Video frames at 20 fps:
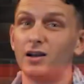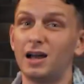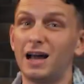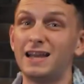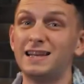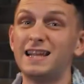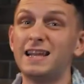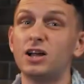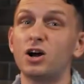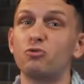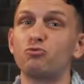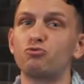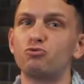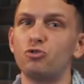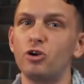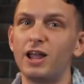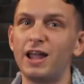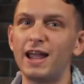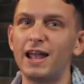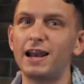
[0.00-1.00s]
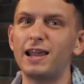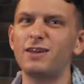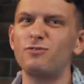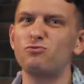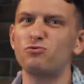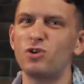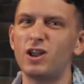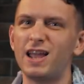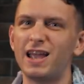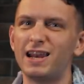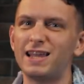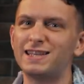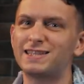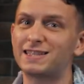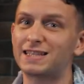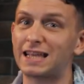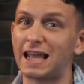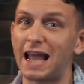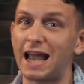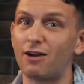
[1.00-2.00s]
And in a really
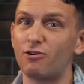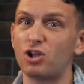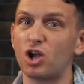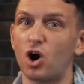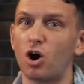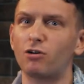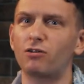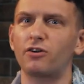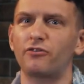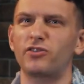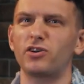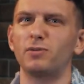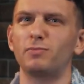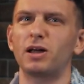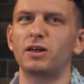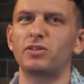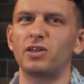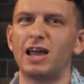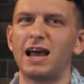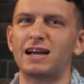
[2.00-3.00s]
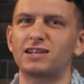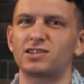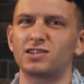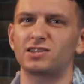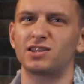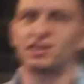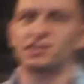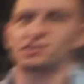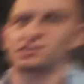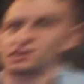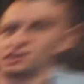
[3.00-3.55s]
scary horror film like The Exorcist,